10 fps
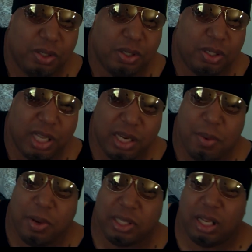Because they
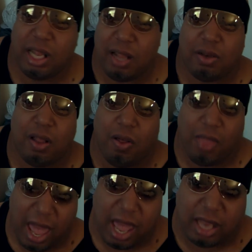want to outlaw
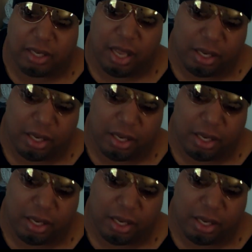that.